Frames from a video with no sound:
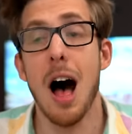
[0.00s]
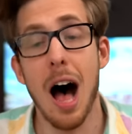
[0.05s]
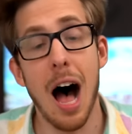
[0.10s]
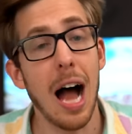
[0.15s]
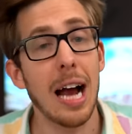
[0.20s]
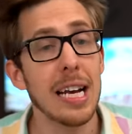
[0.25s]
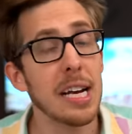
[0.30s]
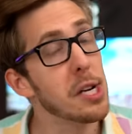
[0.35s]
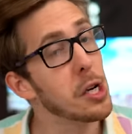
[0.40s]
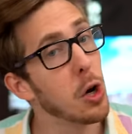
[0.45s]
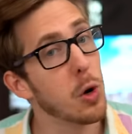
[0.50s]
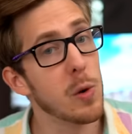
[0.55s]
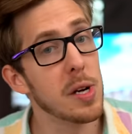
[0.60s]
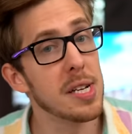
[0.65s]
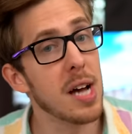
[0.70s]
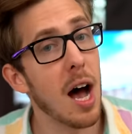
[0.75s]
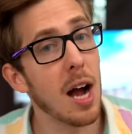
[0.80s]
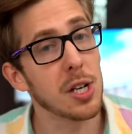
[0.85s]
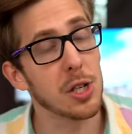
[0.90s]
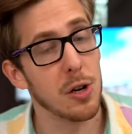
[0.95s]
I need to go to a
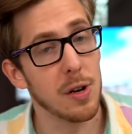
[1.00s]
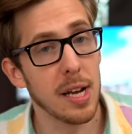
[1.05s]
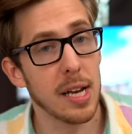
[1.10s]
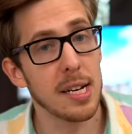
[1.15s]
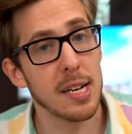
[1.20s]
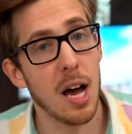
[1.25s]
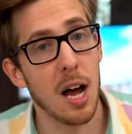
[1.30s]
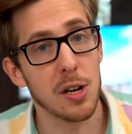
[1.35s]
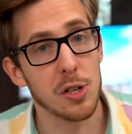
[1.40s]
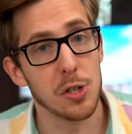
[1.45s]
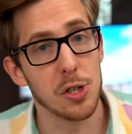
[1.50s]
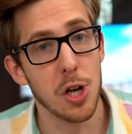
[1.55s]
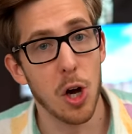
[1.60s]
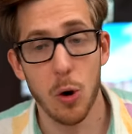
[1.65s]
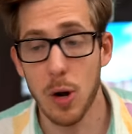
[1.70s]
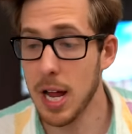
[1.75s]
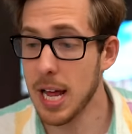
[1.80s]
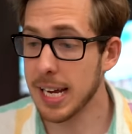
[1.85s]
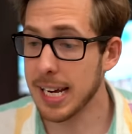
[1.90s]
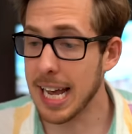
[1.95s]
doctor and get a doctor's
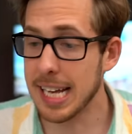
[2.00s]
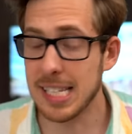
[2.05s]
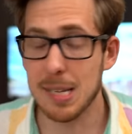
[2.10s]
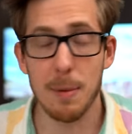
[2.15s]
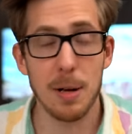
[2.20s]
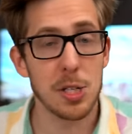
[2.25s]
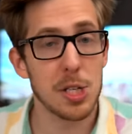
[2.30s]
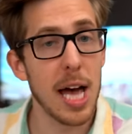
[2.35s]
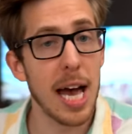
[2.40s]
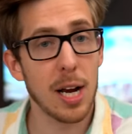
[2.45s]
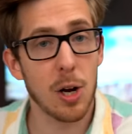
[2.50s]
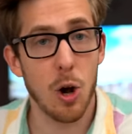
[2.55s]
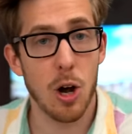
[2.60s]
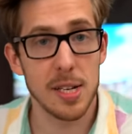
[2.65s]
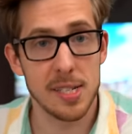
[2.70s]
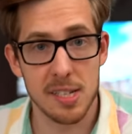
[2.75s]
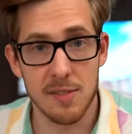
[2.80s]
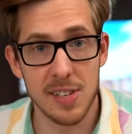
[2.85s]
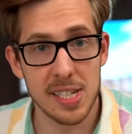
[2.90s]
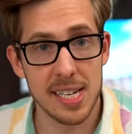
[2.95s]
note. Guess how much that
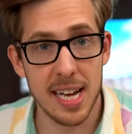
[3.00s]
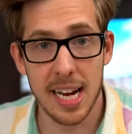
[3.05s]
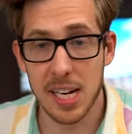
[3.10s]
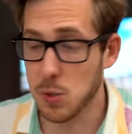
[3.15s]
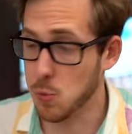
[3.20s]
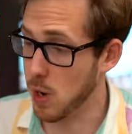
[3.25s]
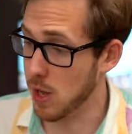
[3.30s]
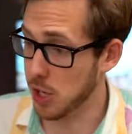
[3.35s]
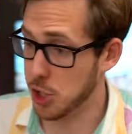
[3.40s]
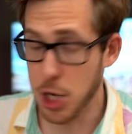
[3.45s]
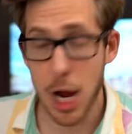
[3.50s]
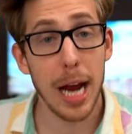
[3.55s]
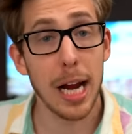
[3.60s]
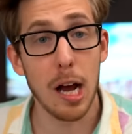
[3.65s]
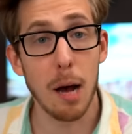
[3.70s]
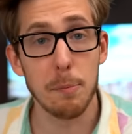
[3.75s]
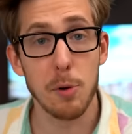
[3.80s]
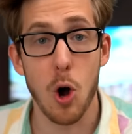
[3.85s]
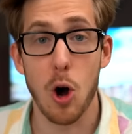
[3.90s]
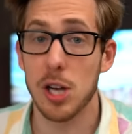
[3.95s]
costs in the States? Well, a
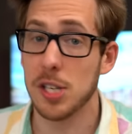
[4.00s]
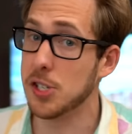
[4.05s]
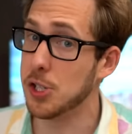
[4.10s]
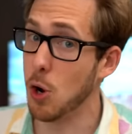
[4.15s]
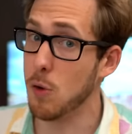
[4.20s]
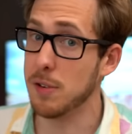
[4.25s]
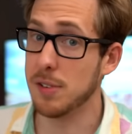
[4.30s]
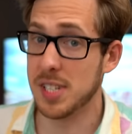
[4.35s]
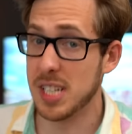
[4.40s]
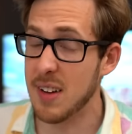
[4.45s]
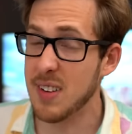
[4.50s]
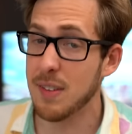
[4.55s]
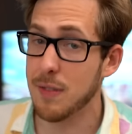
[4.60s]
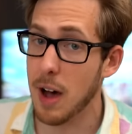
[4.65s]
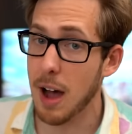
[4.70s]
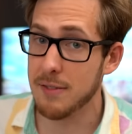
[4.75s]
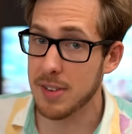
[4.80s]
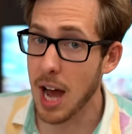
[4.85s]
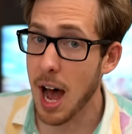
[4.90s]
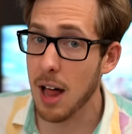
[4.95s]
checkup costs over
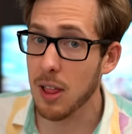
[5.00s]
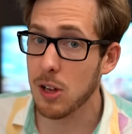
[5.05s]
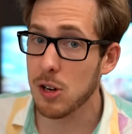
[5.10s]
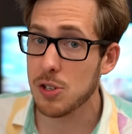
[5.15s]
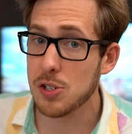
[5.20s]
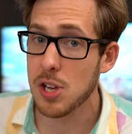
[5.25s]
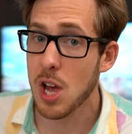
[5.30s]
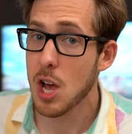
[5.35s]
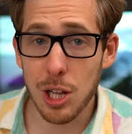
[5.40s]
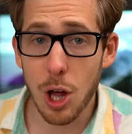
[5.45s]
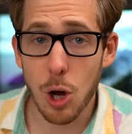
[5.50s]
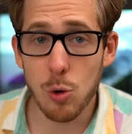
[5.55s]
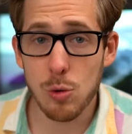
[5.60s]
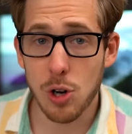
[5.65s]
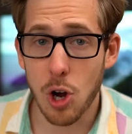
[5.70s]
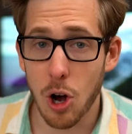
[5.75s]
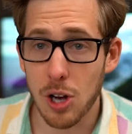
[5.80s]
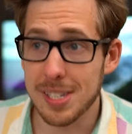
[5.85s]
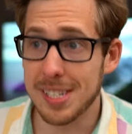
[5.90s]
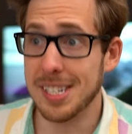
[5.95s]
seventy-five dollars. That alone
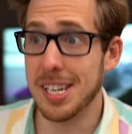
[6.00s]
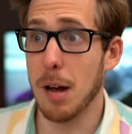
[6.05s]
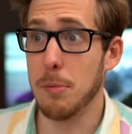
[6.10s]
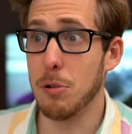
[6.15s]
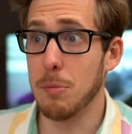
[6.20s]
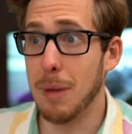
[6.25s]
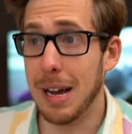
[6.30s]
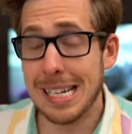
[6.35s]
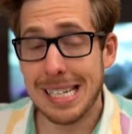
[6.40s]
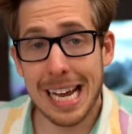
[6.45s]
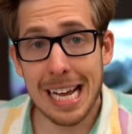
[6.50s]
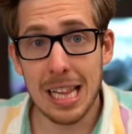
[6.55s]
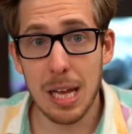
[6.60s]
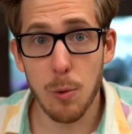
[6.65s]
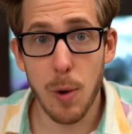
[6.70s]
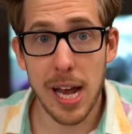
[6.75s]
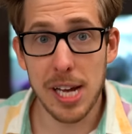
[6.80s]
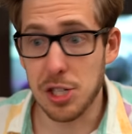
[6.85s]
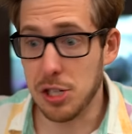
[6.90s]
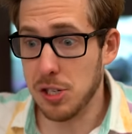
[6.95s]
costs double my daily
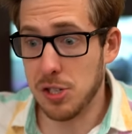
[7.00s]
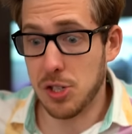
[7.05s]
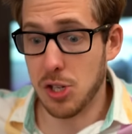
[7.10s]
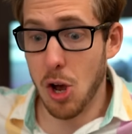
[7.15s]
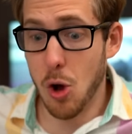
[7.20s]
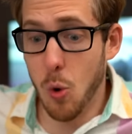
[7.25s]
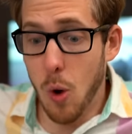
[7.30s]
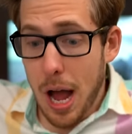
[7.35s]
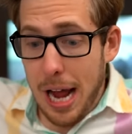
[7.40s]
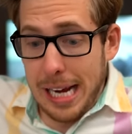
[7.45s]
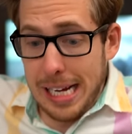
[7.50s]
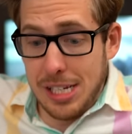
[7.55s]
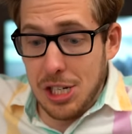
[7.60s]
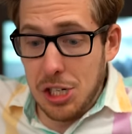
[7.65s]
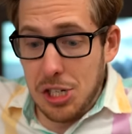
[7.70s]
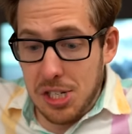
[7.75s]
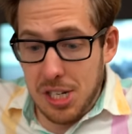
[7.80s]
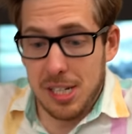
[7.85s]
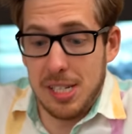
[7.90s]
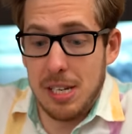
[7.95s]
wages, so it
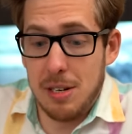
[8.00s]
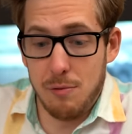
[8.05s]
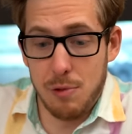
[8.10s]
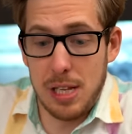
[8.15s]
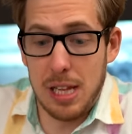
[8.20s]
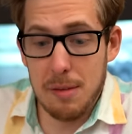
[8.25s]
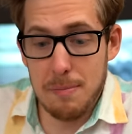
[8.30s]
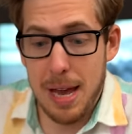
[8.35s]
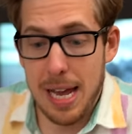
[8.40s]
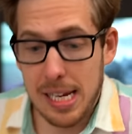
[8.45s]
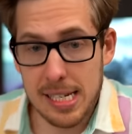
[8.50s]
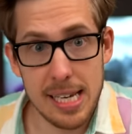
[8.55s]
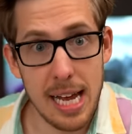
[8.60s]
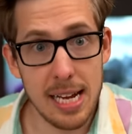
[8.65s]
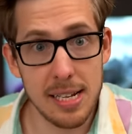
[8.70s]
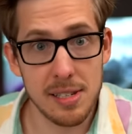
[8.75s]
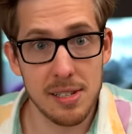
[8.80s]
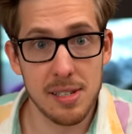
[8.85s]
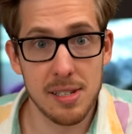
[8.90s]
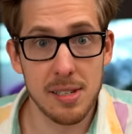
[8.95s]
just doesn't really make
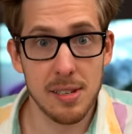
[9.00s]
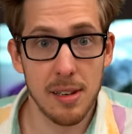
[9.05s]
sense. Now,